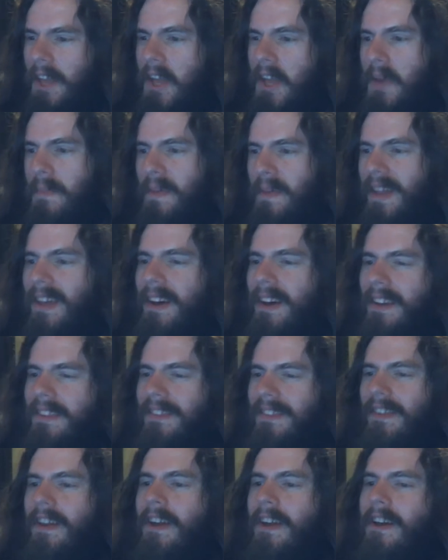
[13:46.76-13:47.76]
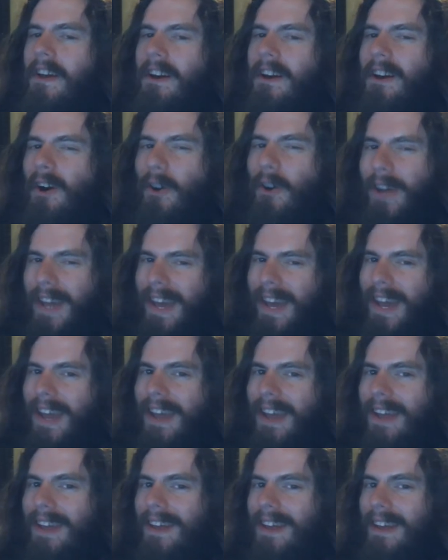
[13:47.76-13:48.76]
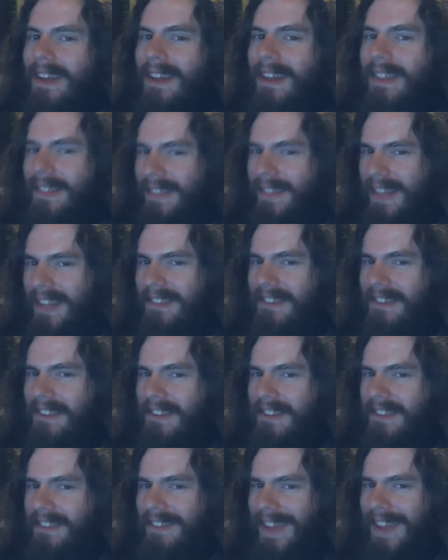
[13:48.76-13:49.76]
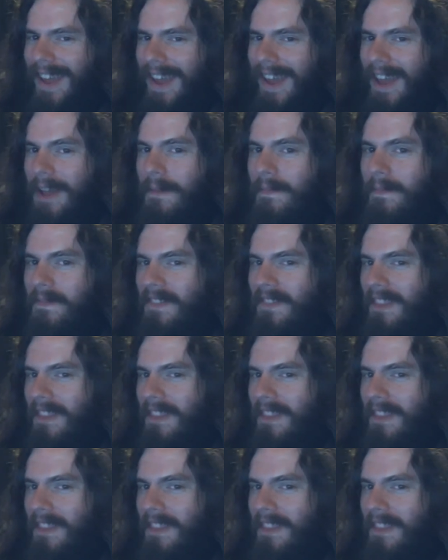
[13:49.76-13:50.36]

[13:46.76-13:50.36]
Because, okay, let's just say